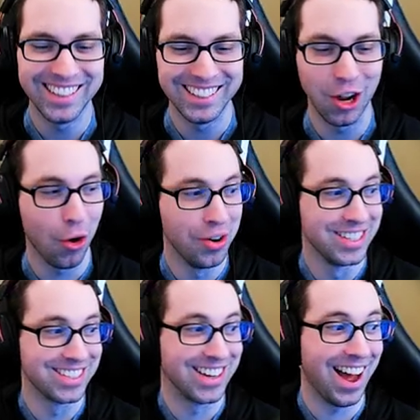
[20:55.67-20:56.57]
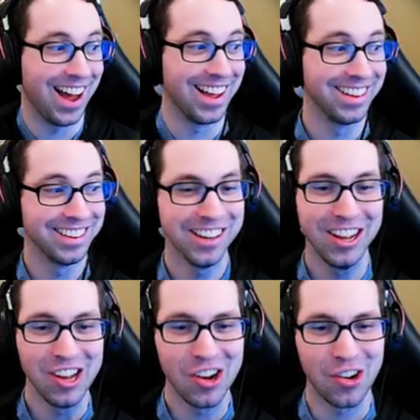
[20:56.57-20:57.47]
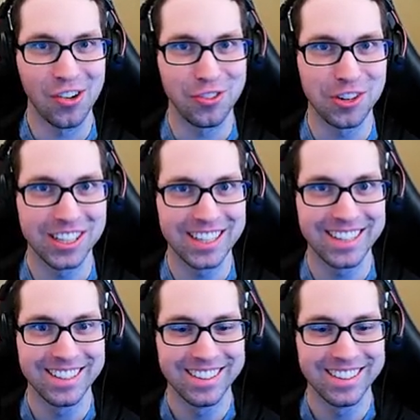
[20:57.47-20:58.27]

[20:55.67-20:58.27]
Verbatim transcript: no, it's not." Oh, really?